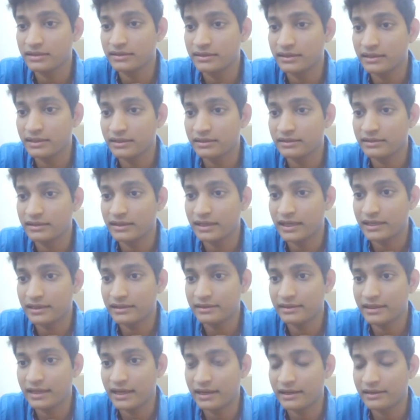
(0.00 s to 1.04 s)
think that
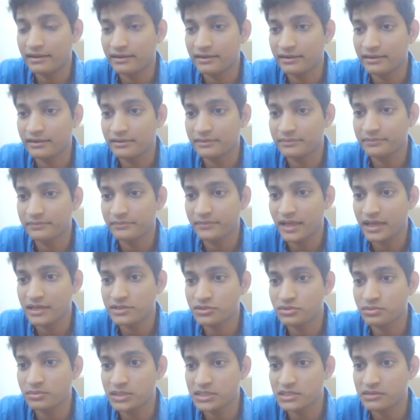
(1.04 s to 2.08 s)

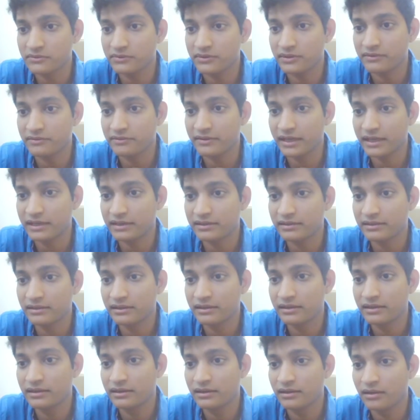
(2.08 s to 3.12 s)
has too much of an effect
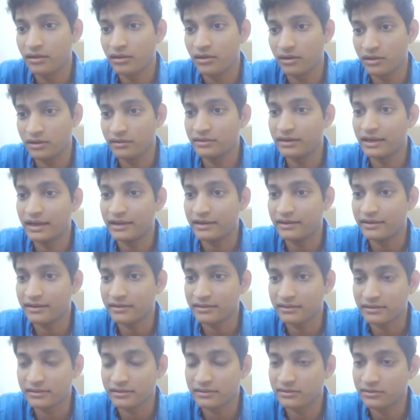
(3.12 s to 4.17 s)
on
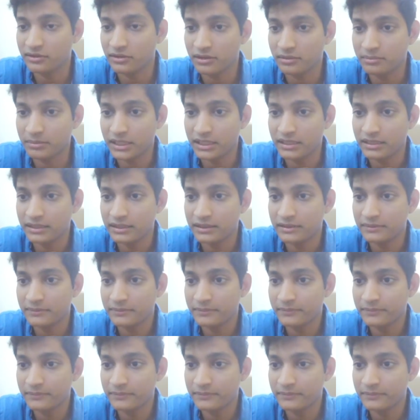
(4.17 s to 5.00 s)
entering the stock market.